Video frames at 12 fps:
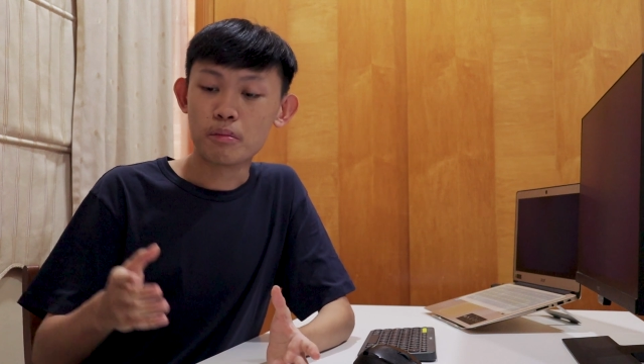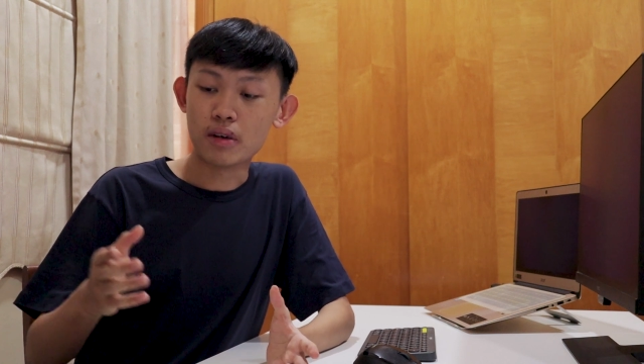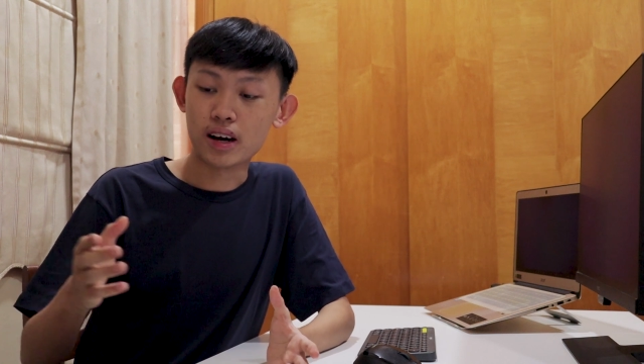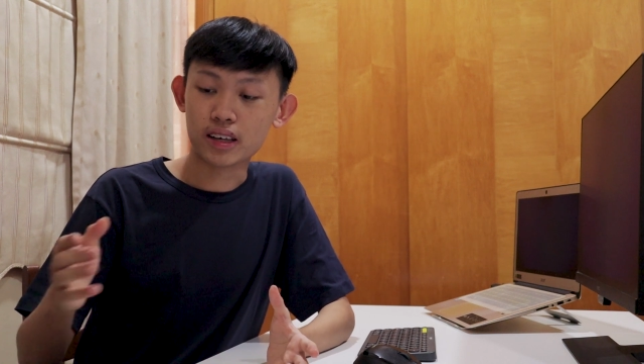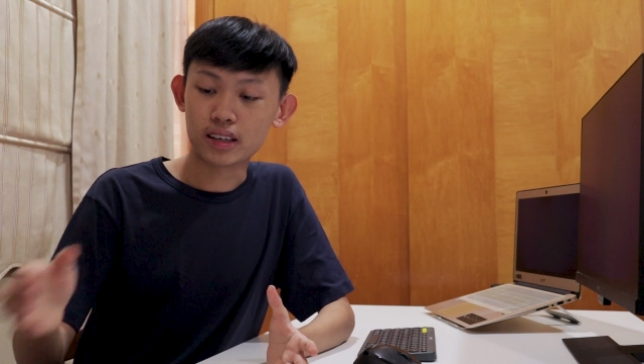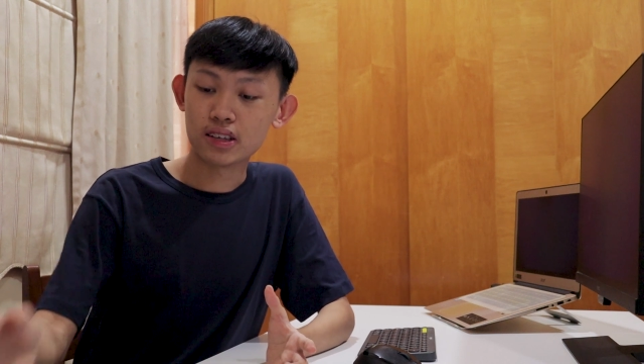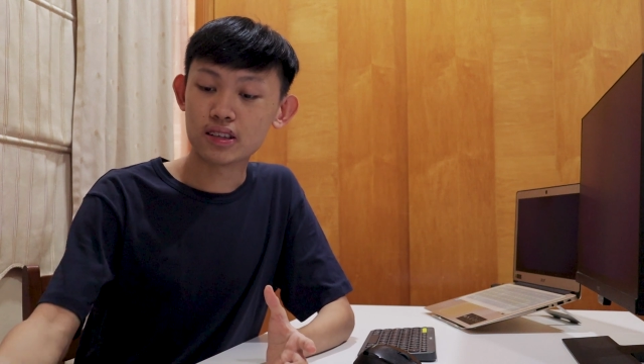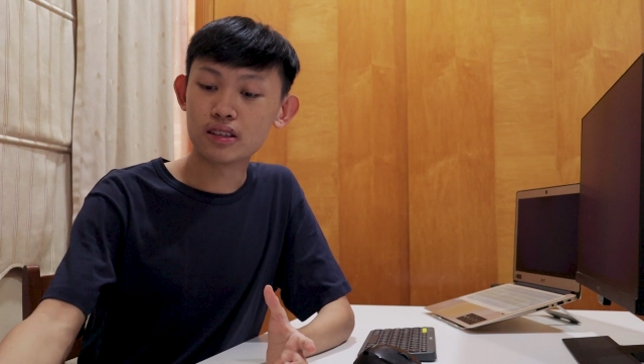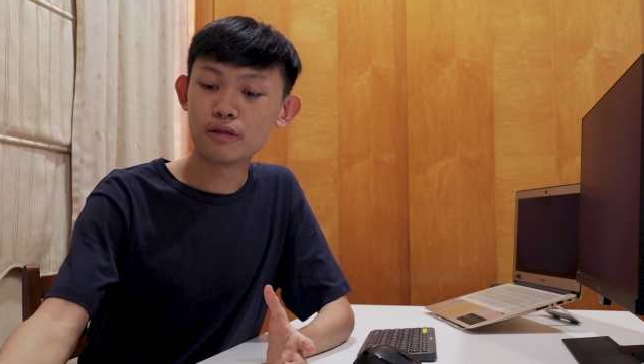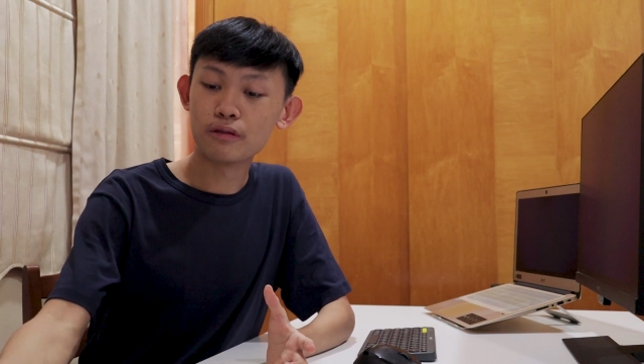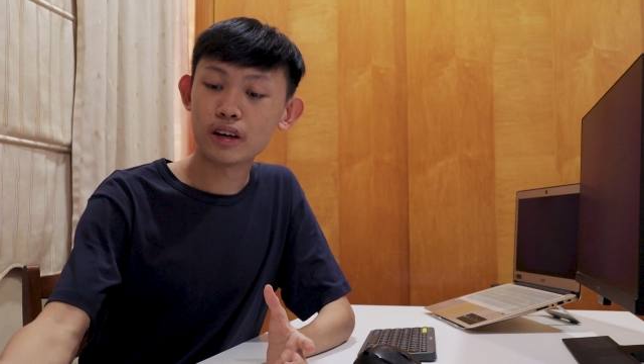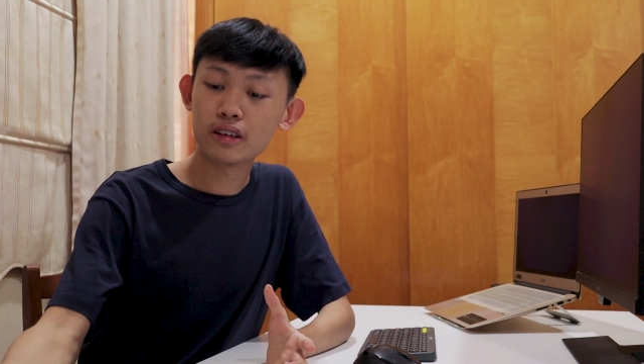my
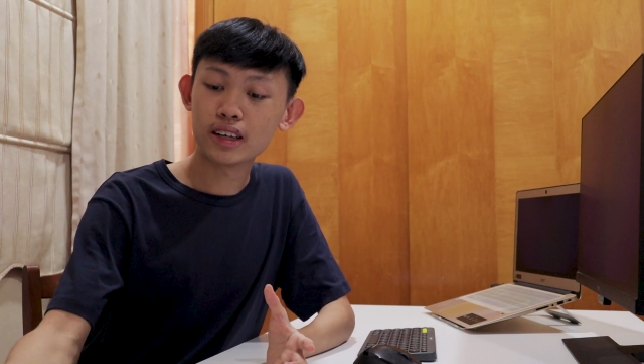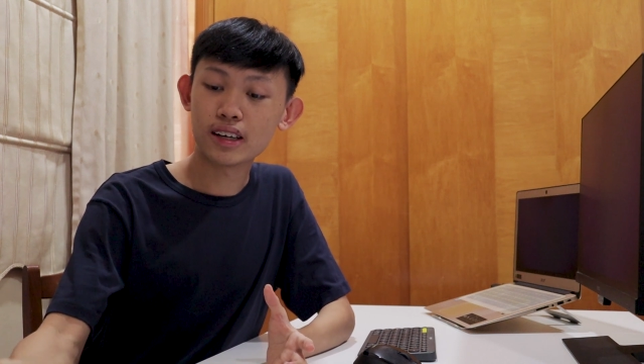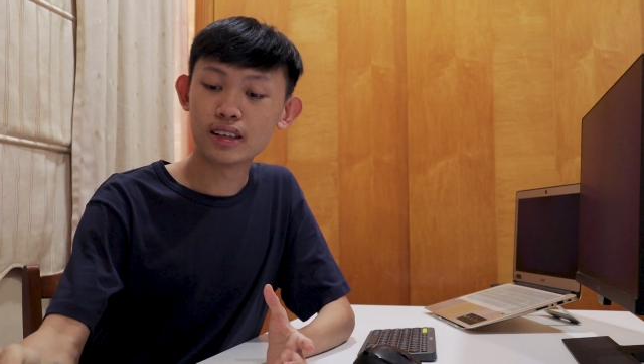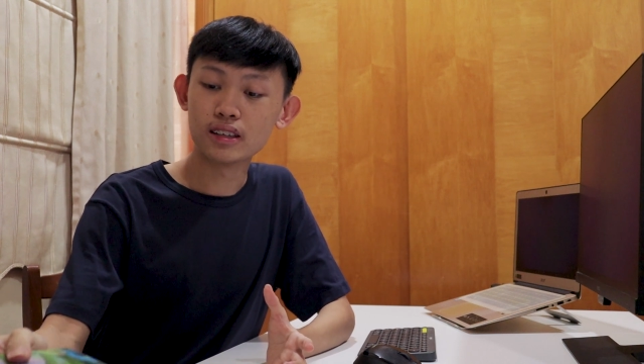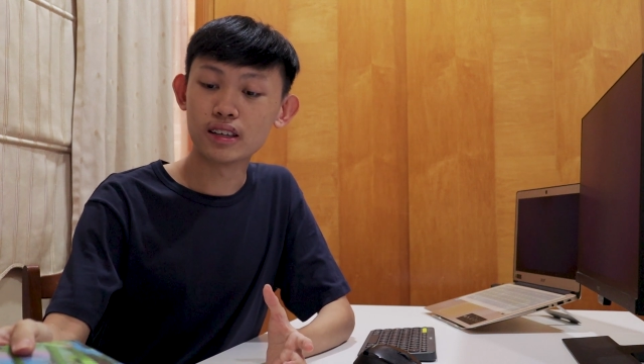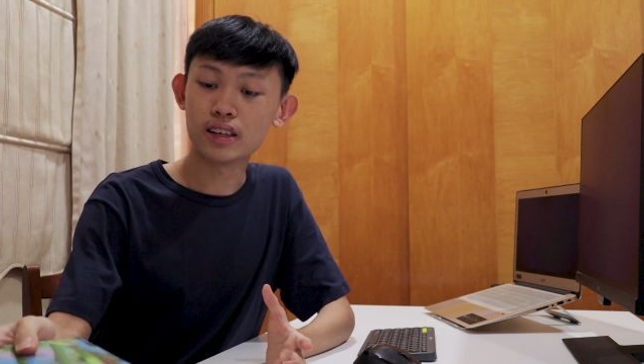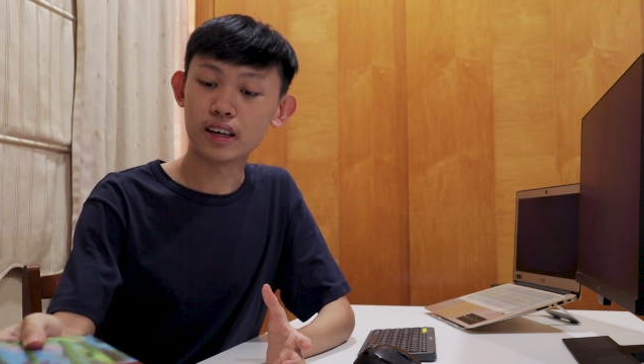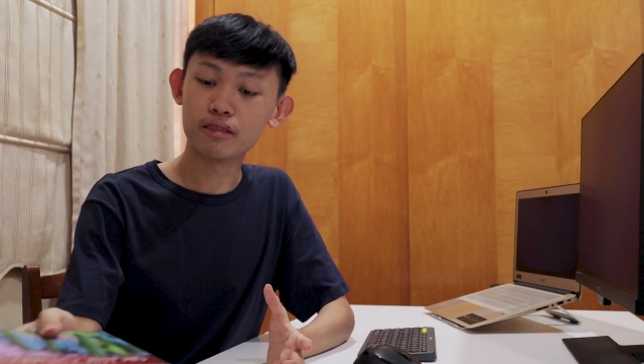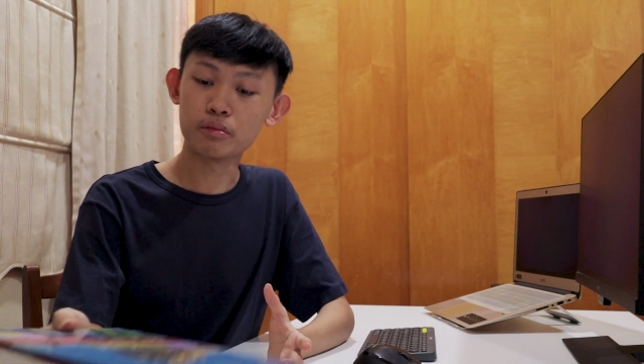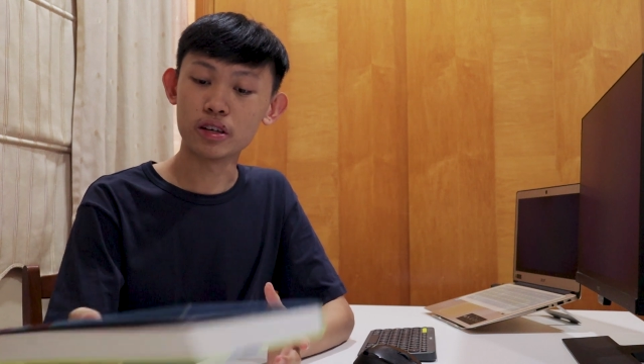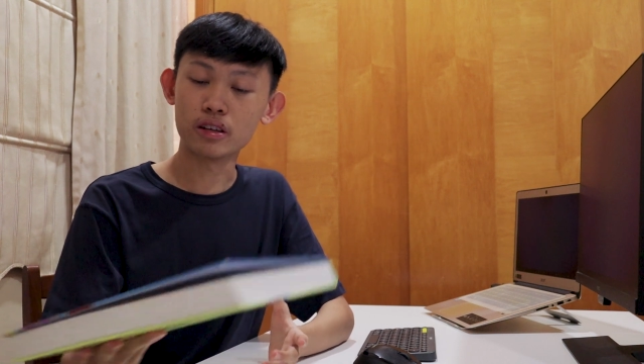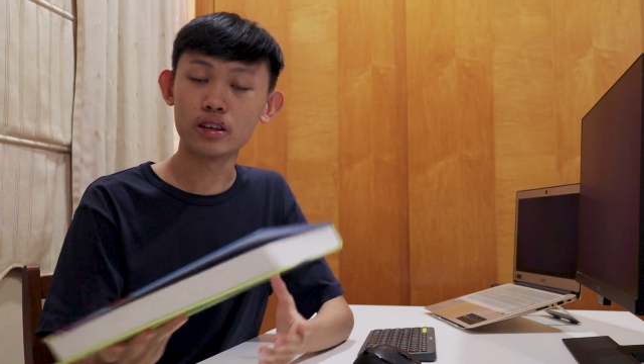cousin very kindly
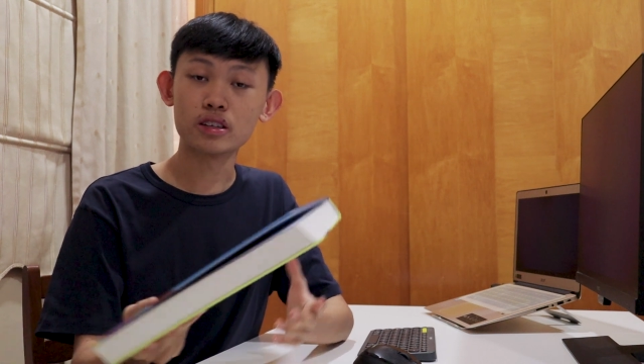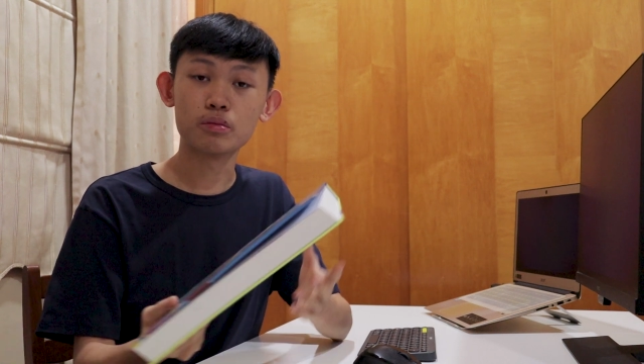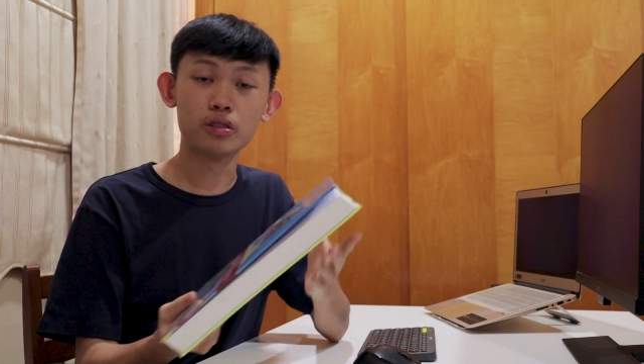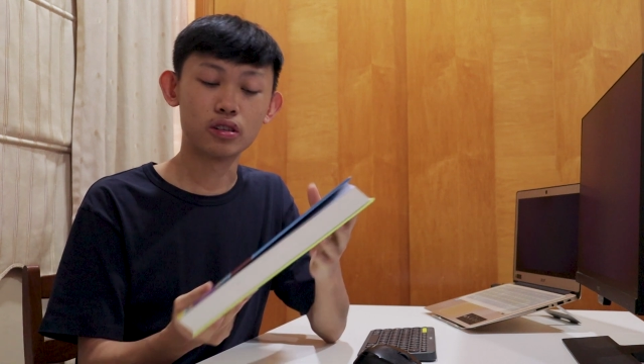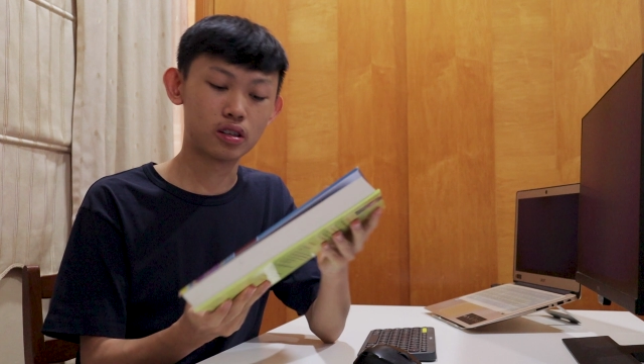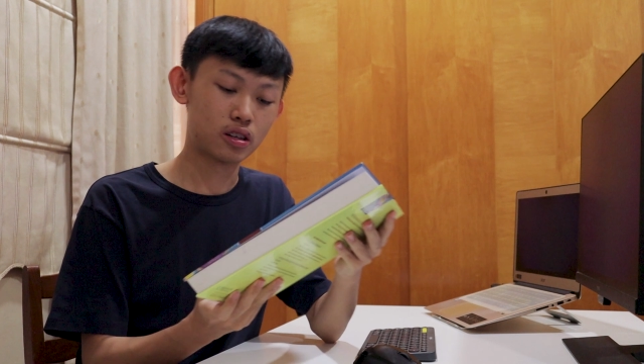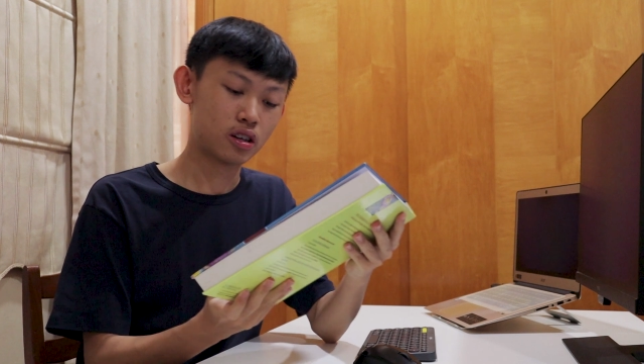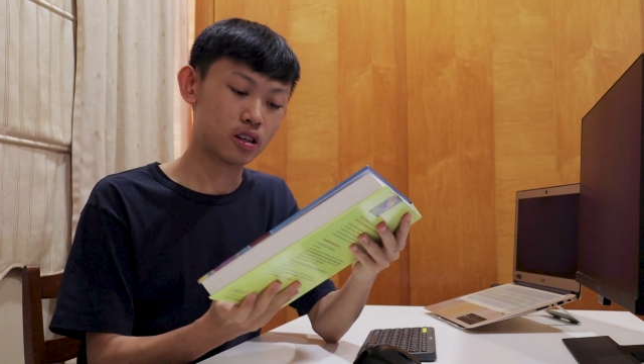gave me this book